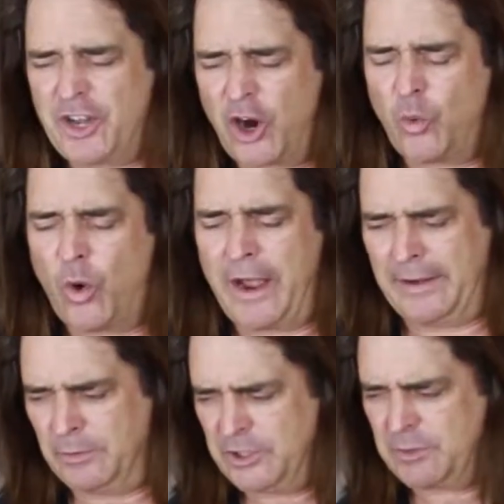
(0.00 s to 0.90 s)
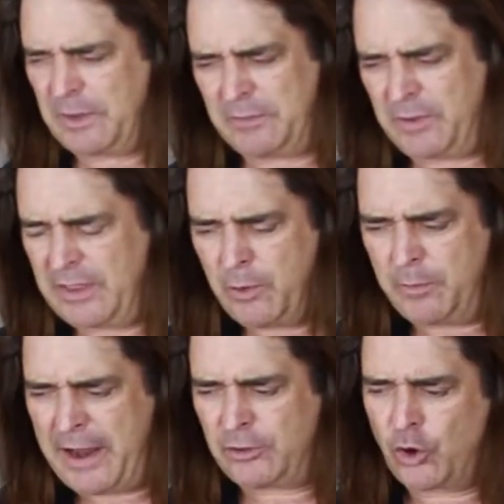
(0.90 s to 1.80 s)
a young wine. It would just they
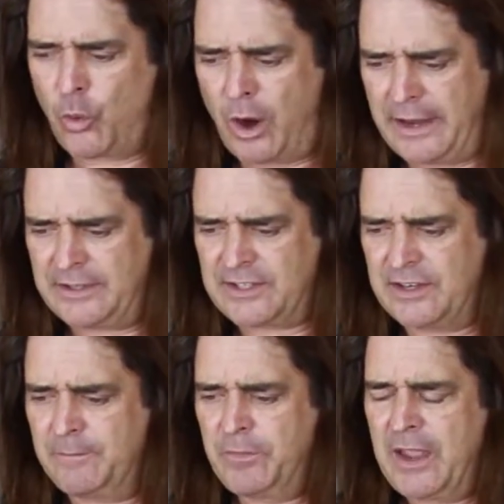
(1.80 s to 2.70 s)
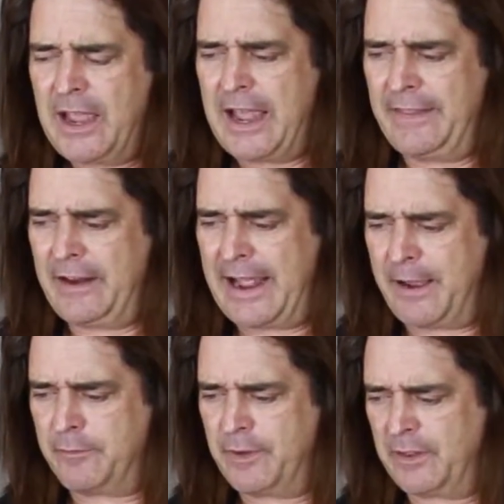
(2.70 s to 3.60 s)
would make their wines and they'd
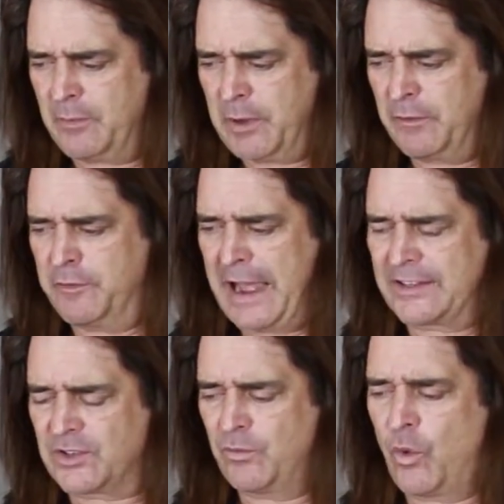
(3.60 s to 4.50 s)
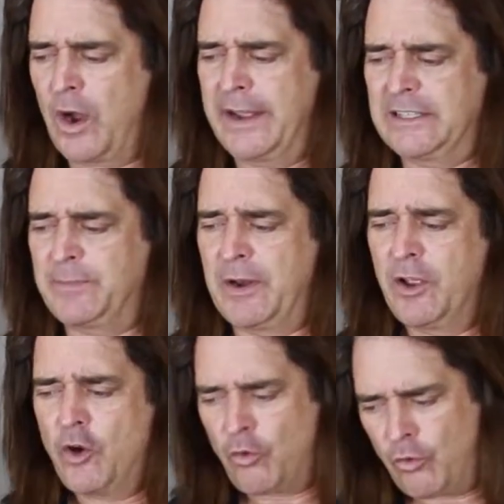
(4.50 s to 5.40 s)
have the big vats of wines, but
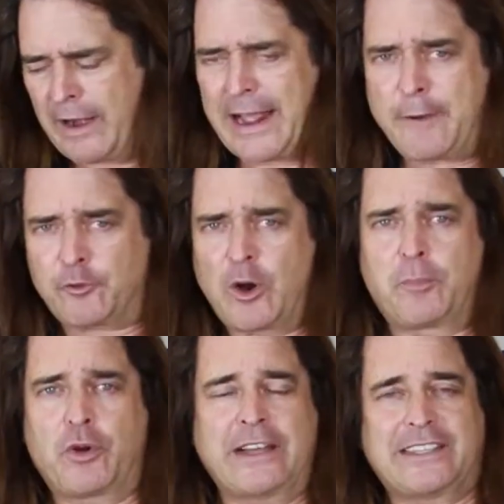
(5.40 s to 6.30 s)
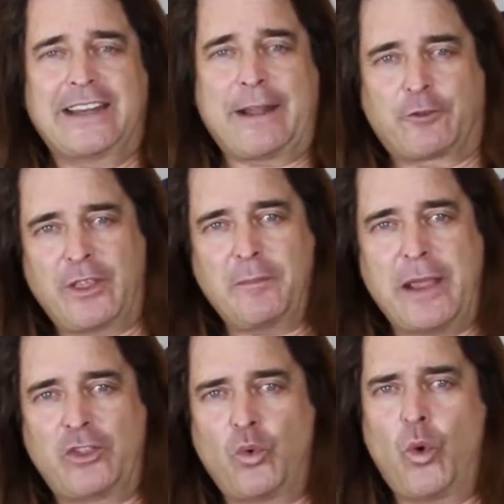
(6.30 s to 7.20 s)
right after a pressing, after they
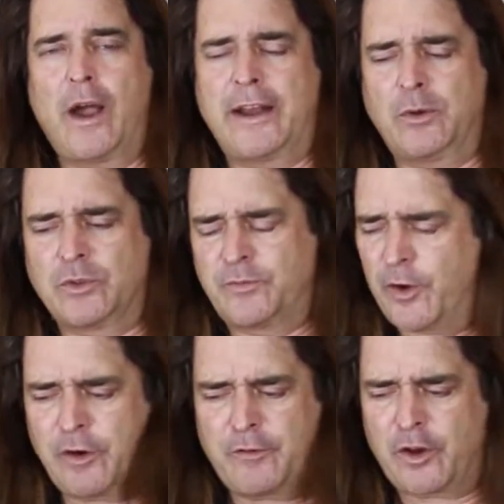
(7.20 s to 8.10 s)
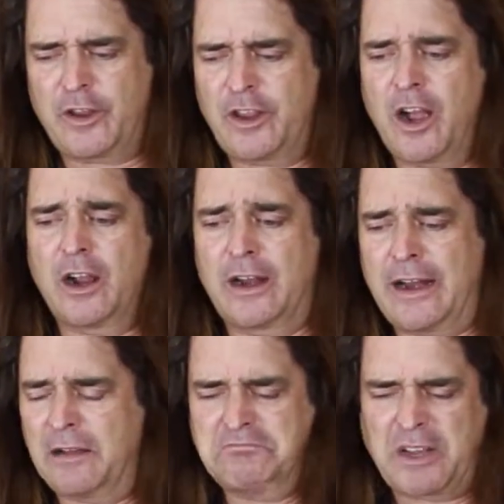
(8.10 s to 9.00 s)
made the wine, it was very, very young,
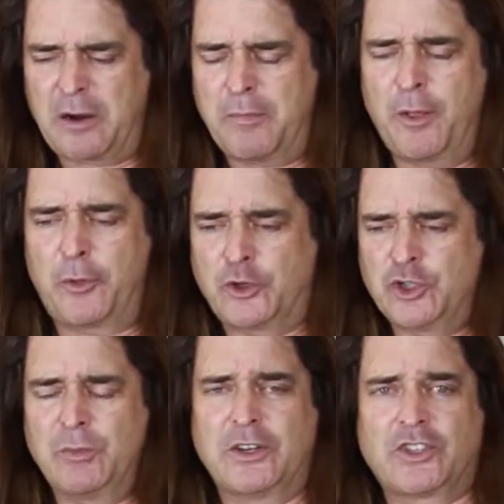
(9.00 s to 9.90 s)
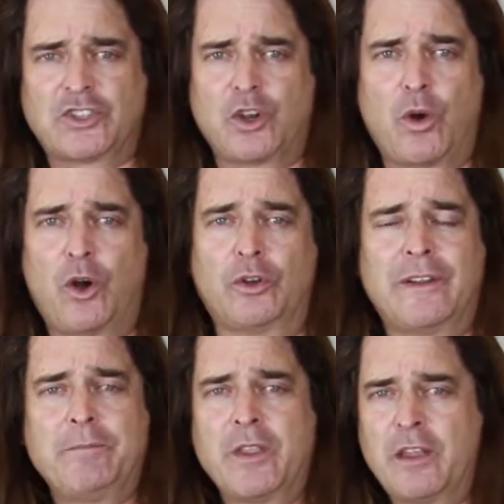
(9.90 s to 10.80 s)
a month or 2 months or so
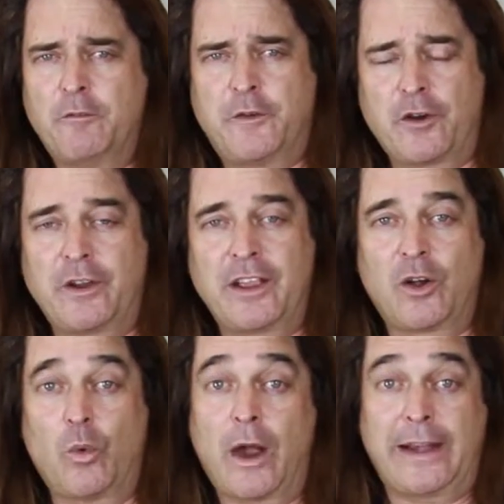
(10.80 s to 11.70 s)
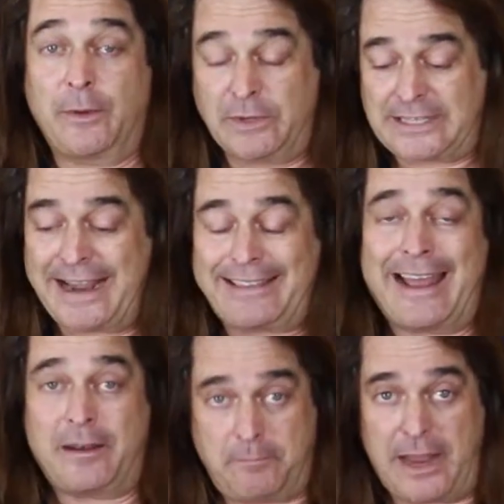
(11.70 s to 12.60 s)
old, a very young wine. He would take
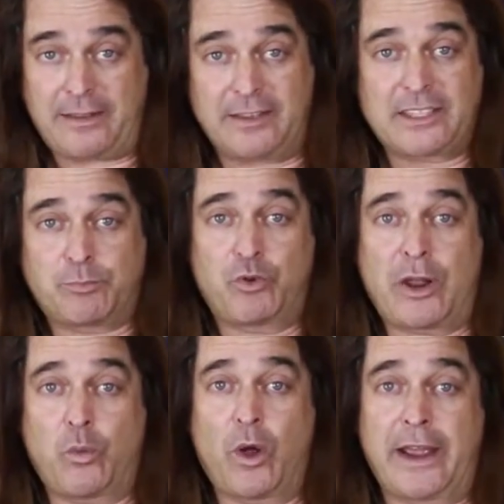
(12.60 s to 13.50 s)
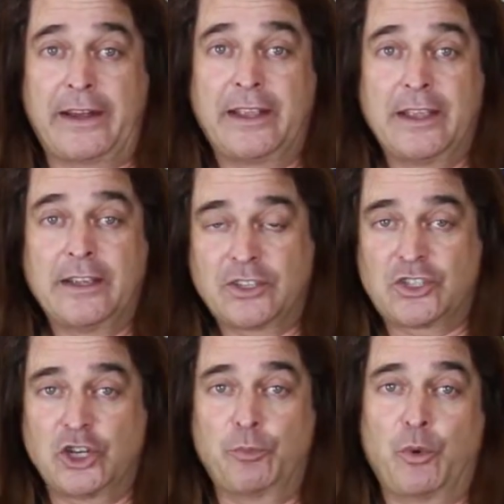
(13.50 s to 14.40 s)
that and make this red wine
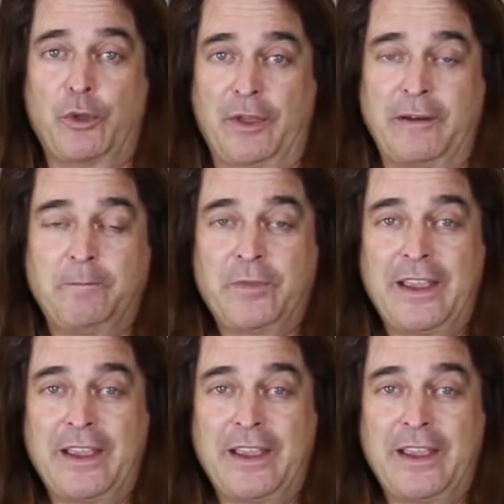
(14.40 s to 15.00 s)
soup with it.